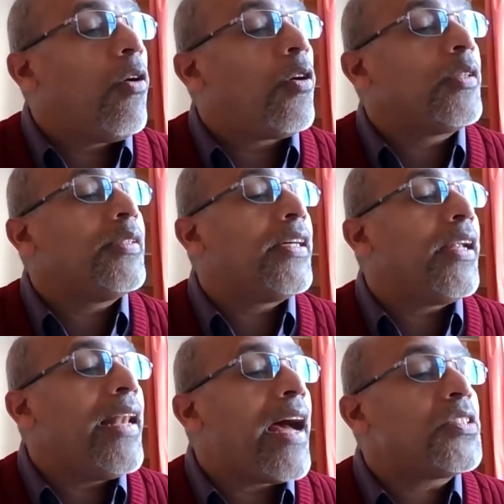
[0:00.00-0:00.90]
on
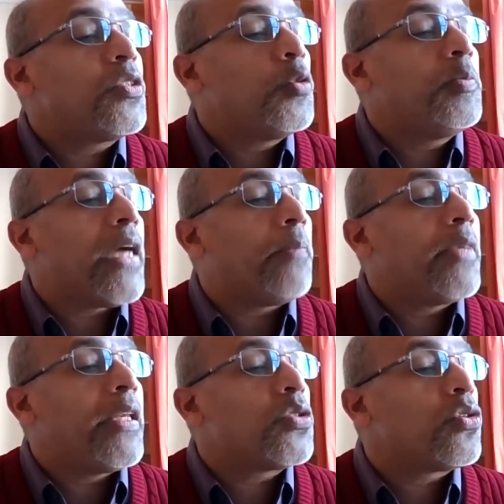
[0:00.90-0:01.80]
the last two
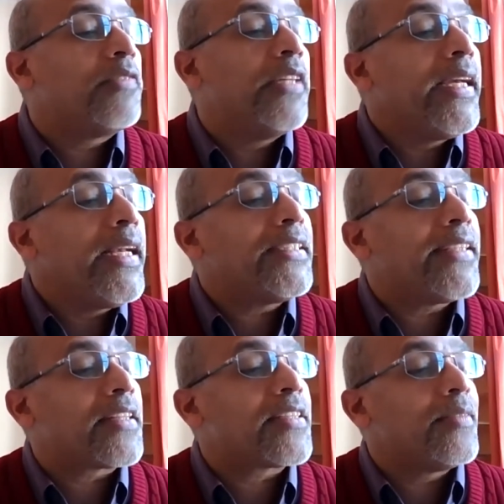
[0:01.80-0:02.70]
chapters of the
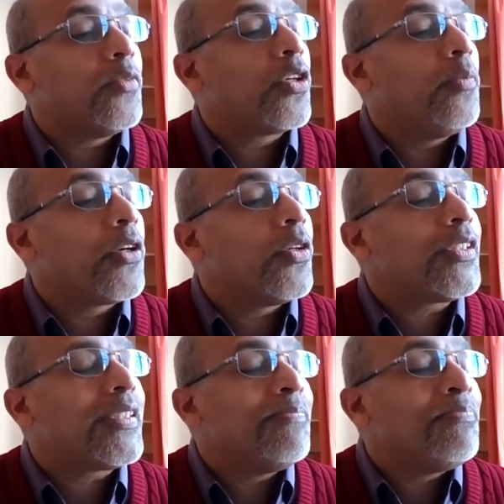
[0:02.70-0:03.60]
English textbook
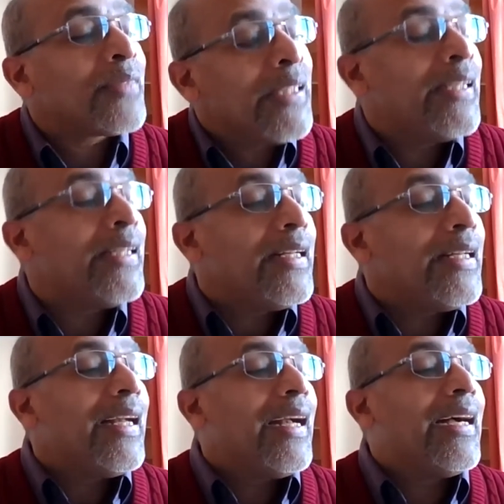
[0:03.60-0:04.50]
because
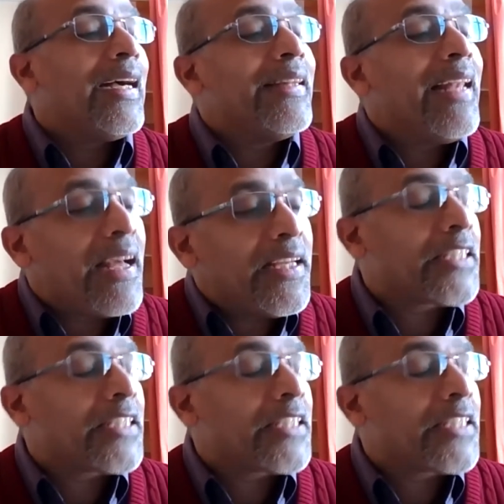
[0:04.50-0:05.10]
uh, the